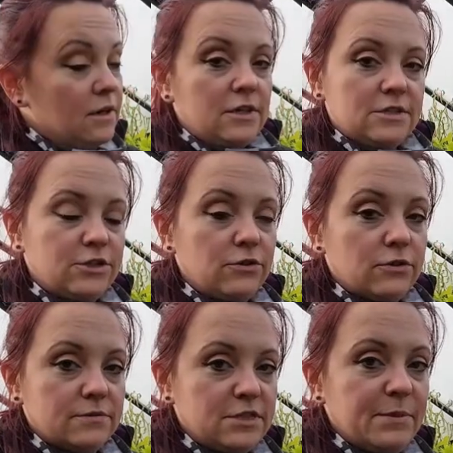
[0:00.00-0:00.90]

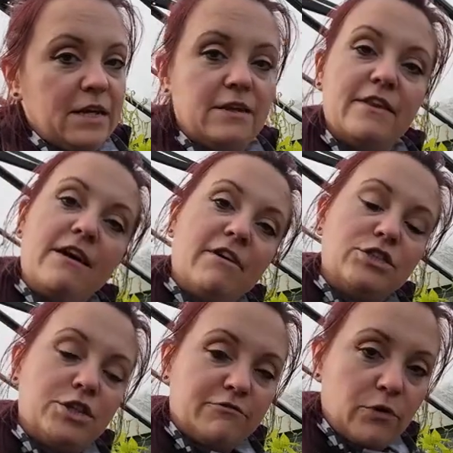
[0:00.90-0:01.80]
So to me, they're
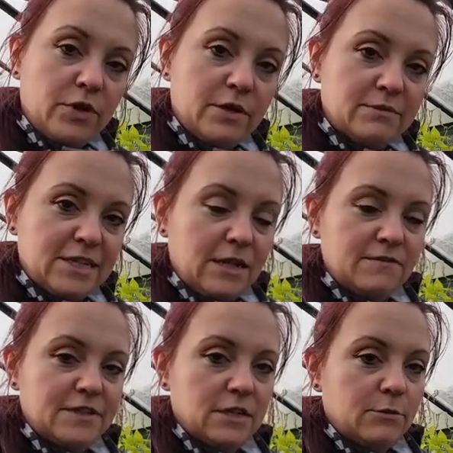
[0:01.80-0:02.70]
actually growing
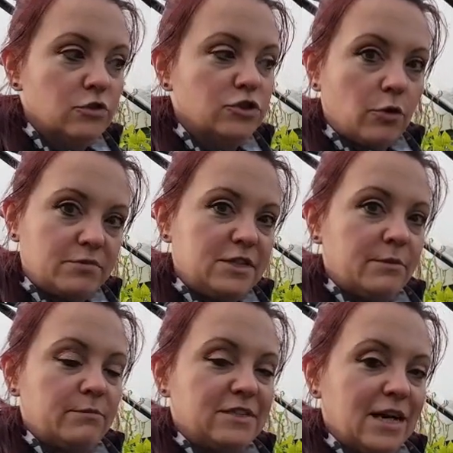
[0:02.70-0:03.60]
themselves at the most
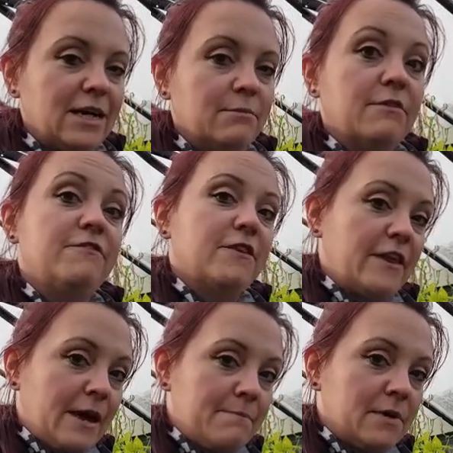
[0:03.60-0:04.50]
optimum time for
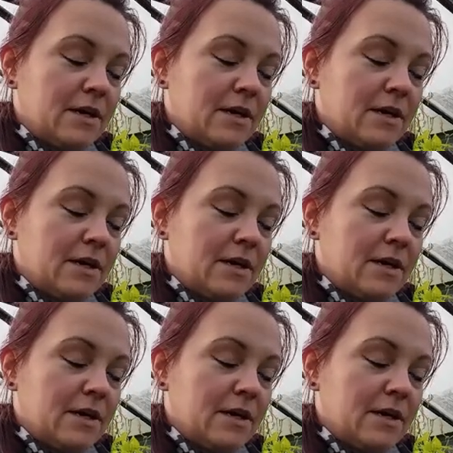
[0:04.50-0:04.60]
them.